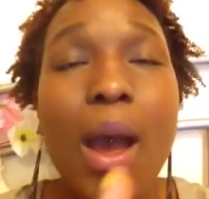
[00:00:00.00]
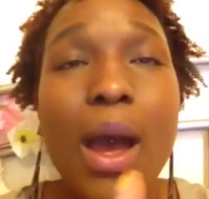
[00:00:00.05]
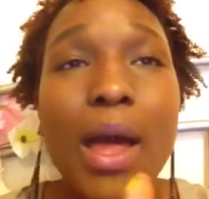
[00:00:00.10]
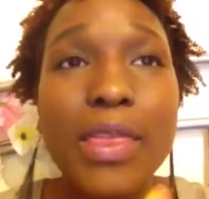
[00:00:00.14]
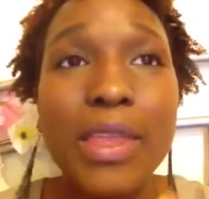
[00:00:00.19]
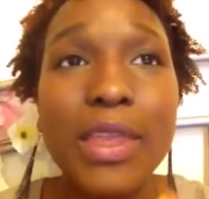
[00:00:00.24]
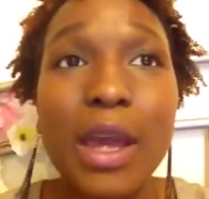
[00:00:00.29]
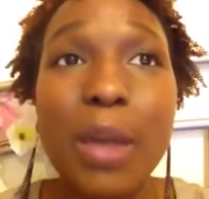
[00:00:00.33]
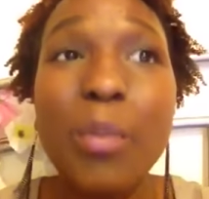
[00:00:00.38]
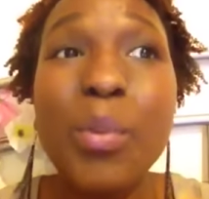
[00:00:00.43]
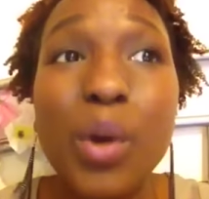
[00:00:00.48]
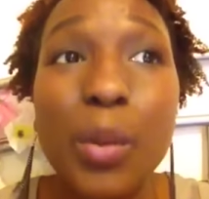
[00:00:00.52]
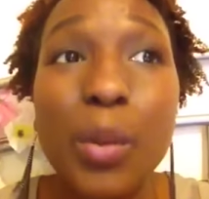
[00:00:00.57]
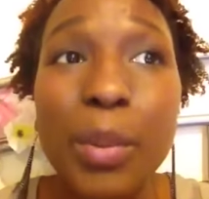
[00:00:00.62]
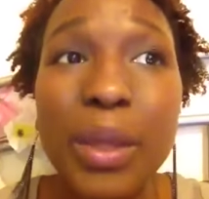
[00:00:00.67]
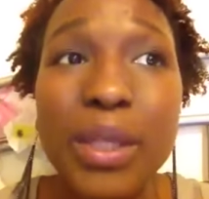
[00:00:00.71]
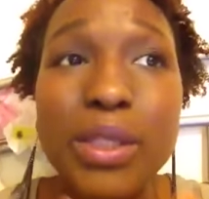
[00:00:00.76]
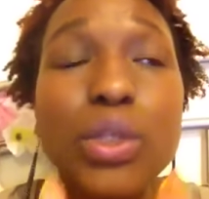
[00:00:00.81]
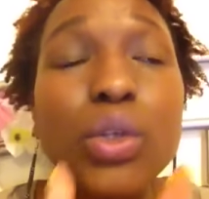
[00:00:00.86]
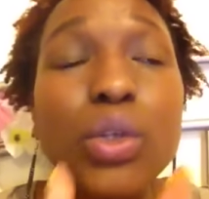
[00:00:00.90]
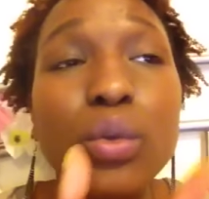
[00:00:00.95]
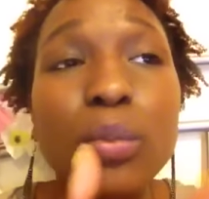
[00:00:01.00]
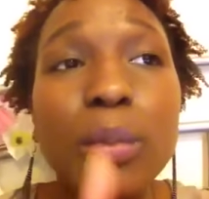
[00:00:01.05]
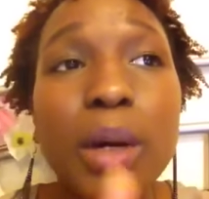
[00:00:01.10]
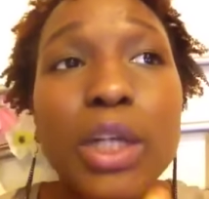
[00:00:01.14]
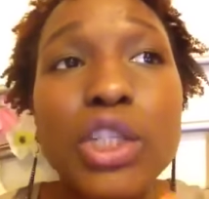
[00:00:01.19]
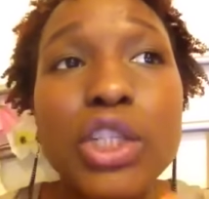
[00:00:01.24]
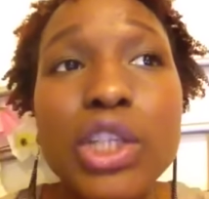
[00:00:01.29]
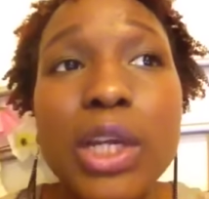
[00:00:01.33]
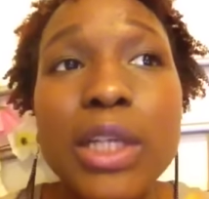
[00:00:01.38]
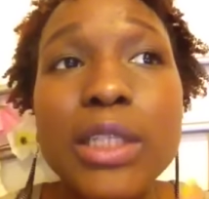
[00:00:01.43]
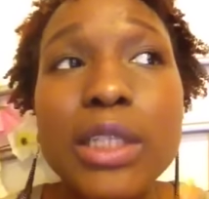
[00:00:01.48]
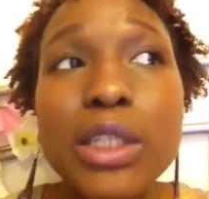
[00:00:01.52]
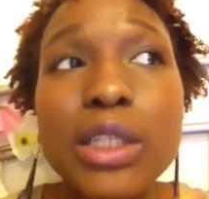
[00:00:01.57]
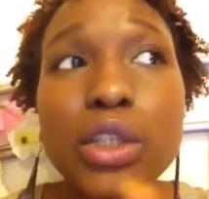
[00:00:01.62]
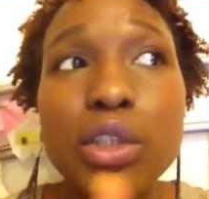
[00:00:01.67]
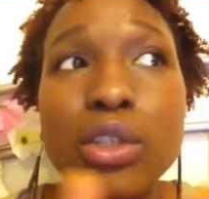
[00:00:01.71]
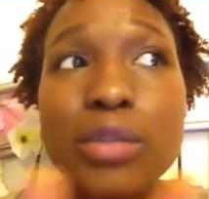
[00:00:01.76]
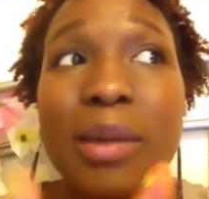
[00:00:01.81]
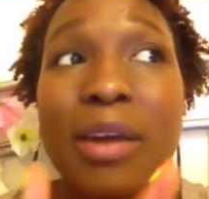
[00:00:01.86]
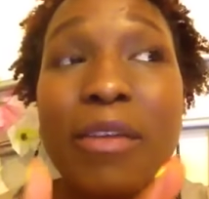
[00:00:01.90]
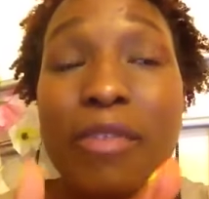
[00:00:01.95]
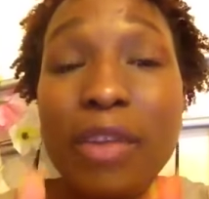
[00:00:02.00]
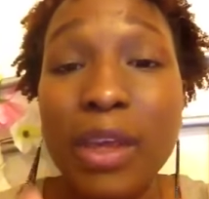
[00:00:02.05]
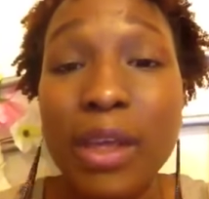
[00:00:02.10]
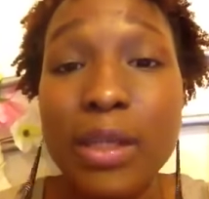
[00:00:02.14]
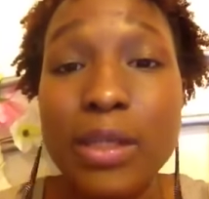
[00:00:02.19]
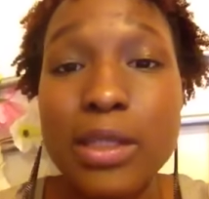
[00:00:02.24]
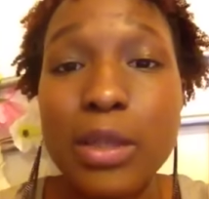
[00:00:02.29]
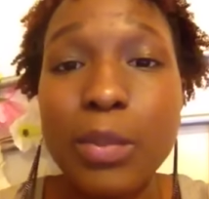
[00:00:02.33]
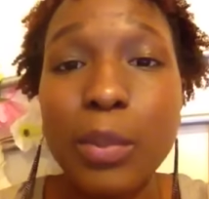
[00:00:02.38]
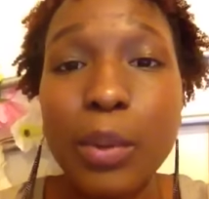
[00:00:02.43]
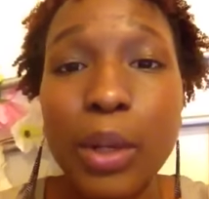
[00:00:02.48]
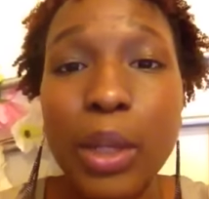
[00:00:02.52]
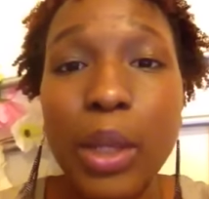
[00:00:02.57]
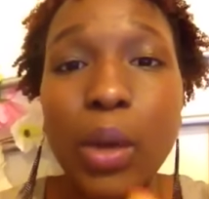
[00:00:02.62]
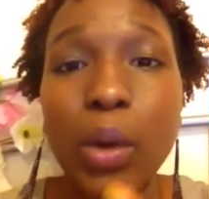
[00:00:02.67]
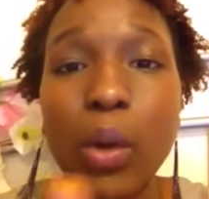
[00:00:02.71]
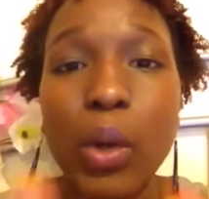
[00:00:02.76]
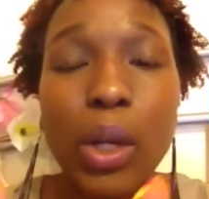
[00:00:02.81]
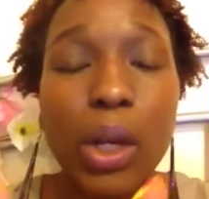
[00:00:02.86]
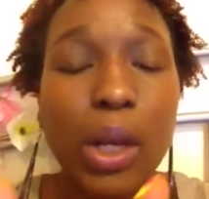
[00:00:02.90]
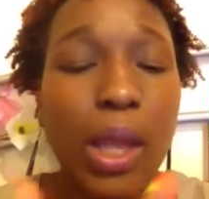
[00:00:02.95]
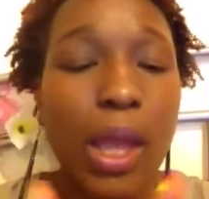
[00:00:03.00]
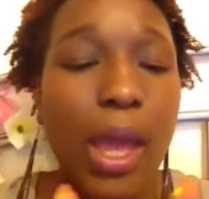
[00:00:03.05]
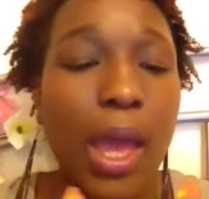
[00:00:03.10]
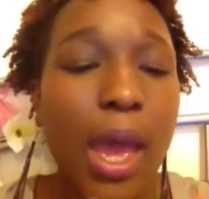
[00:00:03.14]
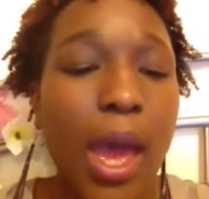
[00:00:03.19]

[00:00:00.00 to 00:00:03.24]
I think I put a bit too much. I did use my fingers to put it on.